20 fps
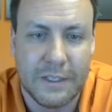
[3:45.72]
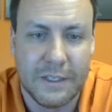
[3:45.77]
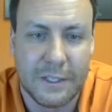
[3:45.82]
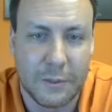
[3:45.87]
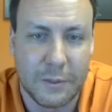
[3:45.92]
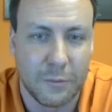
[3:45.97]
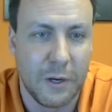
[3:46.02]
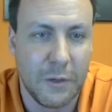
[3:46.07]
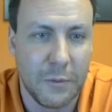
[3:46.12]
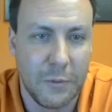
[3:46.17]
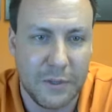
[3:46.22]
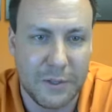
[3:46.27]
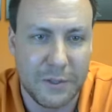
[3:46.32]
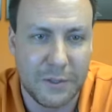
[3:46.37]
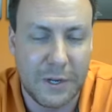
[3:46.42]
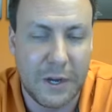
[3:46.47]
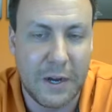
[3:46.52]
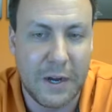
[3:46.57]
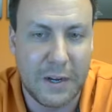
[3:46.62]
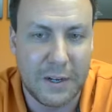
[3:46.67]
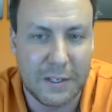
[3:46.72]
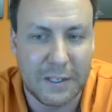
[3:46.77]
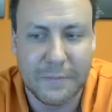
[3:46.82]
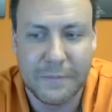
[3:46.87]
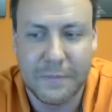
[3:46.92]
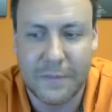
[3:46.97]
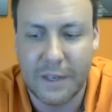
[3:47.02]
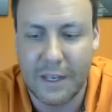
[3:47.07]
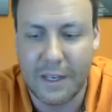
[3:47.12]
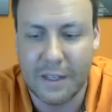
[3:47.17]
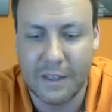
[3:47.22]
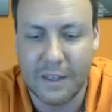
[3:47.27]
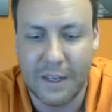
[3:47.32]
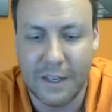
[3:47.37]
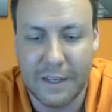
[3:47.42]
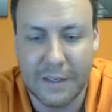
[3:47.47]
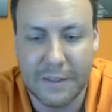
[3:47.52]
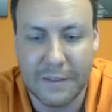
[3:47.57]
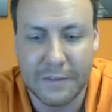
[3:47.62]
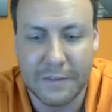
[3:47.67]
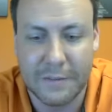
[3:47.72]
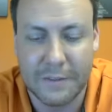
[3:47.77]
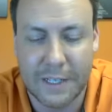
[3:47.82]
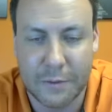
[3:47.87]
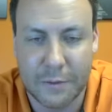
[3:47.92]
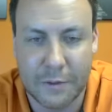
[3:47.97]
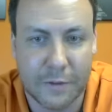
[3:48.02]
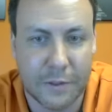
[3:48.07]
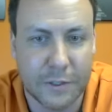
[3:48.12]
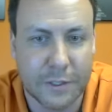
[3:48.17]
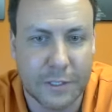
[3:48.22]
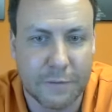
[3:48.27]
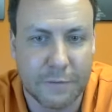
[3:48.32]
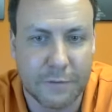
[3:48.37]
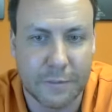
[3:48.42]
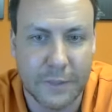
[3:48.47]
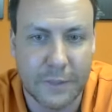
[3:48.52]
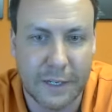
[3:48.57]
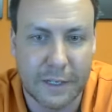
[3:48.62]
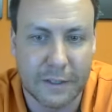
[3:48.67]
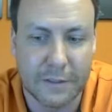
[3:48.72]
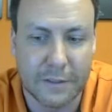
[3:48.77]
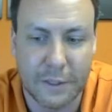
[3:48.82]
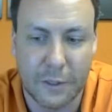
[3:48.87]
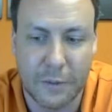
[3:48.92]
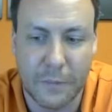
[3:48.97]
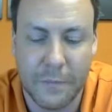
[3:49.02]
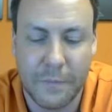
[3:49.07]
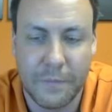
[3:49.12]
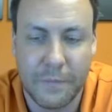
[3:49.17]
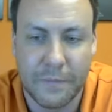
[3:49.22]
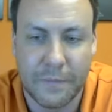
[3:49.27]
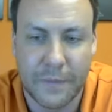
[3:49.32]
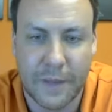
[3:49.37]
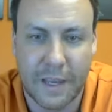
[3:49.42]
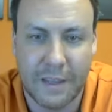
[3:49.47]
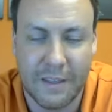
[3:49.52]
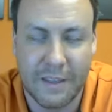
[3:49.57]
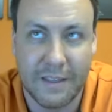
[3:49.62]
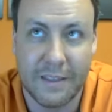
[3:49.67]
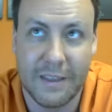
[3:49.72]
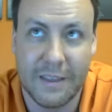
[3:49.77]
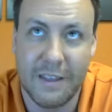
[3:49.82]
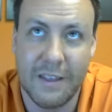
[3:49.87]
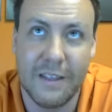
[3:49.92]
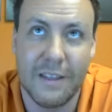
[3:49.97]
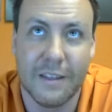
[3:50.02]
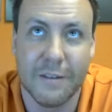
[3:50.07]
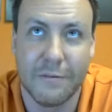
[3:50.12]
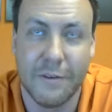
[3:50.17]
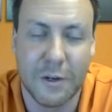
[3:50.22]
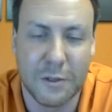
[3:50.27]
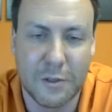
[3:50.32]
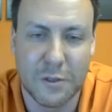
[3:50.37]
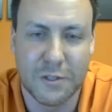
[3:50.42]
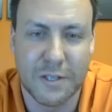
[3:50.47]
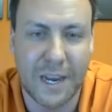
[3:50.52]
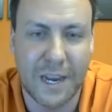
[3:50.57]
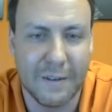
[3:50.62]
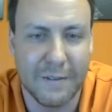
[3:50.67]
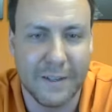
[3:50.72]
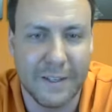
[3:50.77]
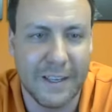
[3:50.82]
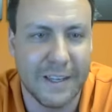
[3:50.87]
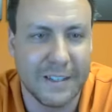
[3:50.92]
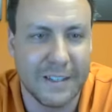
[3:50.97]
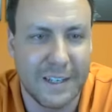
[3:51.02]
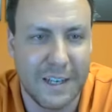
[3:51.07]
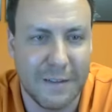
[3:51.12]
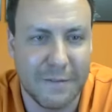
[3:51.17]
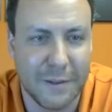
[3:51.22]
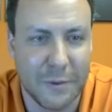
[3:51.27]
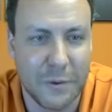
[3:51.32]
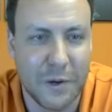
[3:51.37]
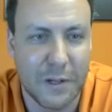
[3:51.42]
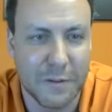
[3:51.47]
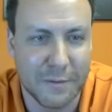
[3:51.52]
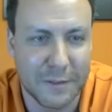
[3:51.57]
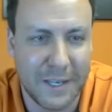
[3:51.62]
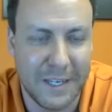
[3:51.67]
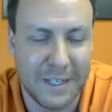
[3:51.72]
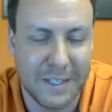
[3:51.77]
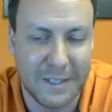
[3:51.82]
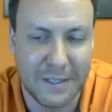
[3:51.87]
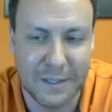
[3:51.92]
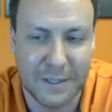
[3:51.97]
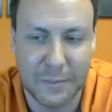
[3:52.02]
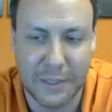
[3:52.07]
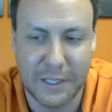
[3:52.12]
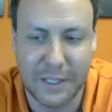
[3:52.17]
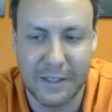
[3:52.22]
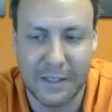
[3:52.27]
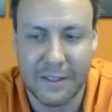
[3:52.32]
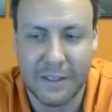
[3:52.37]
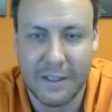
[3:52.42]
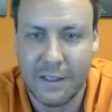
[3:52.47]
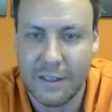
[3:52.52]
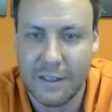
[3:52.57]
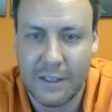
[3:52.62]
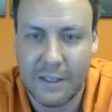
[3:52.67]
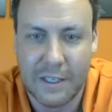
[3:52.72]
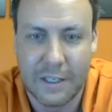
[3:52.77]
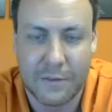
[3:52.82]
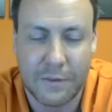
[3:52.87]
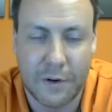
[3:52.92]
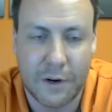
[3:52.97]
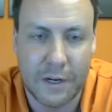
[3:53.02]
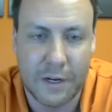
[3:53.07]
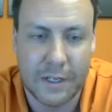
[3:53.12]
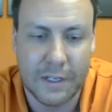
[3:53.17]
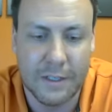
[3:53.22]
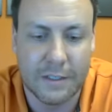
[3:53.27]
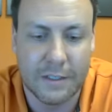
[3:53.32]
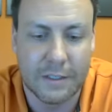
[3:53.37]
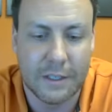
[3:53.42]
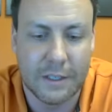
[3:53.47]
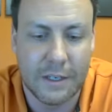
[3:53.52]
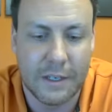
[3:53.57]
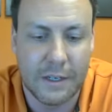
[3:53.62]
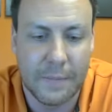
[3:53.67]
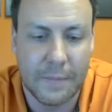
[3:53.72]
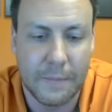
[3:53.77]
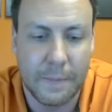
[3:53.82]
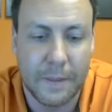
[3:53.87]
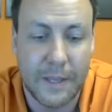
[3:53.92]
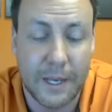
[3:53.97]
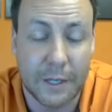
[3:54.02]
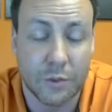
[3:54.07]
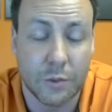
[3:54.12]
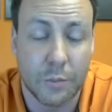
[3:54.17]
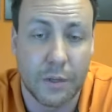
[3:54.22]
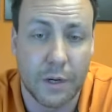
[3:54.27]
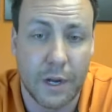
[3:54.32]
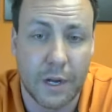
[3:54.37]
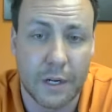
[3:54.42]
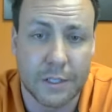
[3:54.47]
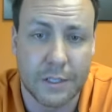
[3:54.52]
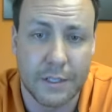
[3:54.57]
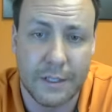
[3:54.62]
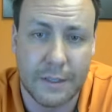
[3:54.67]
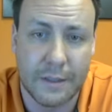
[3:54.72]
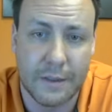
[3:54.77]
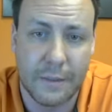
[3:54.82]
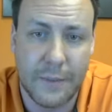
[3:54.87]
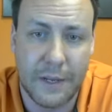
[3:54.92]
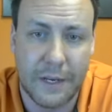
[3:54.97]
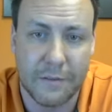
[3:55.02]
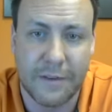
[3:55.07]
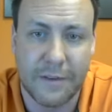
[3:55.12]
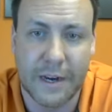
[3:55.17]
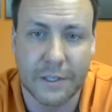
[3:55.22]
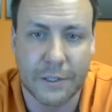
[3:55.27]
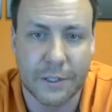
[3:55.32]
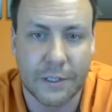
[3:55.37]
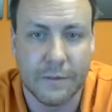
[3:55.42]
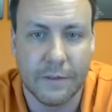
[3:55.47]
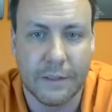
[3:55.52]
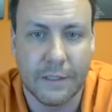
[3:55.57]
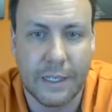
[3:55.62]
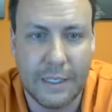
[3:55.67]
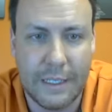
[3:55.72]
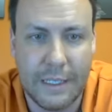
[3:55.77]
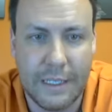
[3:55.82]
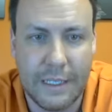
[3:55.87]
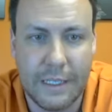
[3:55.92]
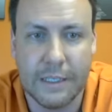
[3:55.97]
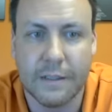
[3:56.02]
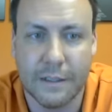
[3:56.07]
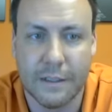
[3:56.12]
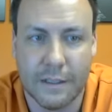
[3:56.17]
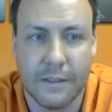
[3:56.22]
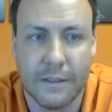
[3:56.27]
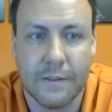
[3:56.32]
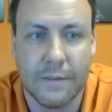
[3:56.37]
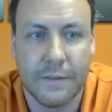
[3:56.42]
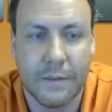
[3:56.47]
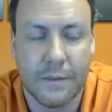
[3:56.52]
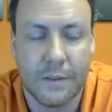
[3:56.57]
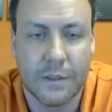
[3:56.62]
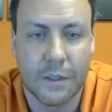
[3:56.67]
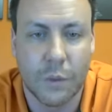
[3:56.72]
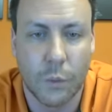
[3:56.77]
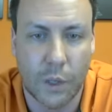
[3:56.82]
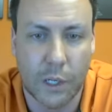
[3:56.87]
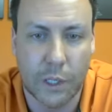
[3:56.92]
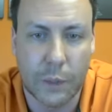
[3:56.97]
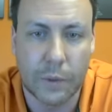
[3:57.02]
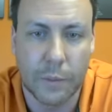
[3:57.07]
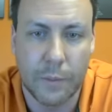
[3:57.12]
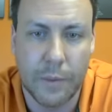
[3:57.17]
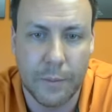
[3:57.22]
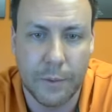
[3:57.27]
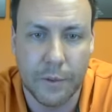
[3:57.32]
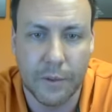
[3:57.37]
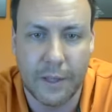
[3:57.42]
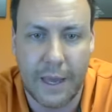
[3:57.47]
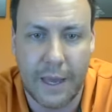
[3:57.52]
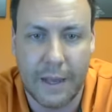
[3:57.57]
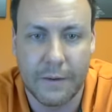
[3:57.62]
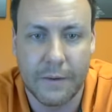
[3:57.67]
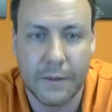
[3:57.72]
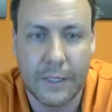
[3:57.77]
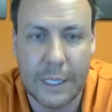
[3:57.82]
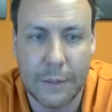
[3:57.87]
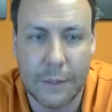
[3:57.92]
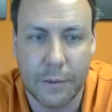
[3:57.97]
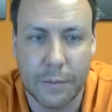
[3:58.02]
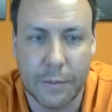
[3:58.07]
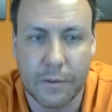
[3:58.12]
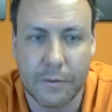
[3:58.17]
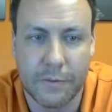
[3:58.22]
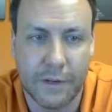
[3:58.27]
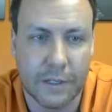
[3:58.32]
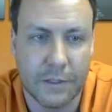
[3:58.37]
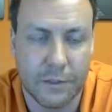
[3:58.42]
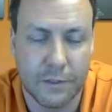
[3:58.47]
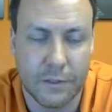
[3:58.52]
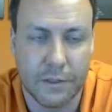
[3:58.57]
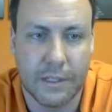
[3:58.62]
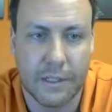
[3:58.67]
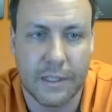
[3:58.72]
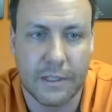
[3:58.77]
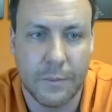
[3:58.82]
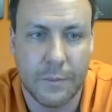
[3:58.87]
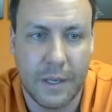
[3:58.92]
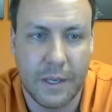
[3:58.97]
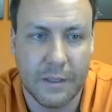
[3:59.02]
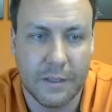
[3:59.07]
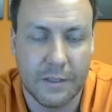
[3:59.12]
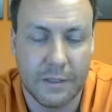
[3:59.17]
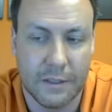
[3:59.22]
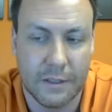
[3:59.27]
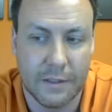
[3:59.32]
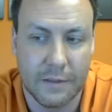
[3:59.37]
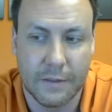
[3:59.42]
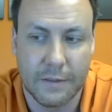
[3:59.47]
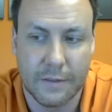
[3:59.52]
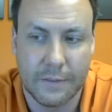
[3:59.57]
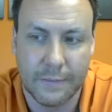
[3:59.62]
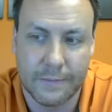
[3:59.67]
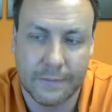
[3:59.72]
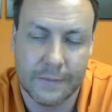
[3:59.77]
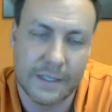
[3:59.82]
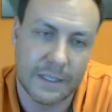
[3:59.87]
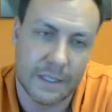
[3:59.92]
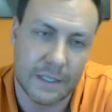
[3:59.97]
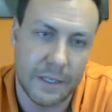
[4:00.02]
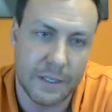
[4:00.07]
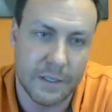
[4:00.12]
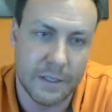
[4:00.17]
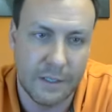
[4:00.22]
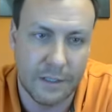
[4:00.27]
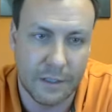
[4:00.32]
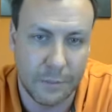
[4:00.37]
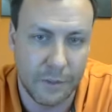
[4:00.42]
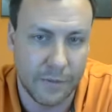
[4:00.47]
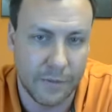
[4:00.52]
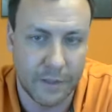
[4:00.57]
run with your dog, and then kind of reversed it from there. So I think the functional side of it, yes, I have the qualifications, but as far as the actual production and manufacturing of it, I needed to work with people that were professionals in that space. And as I mentioned in the previous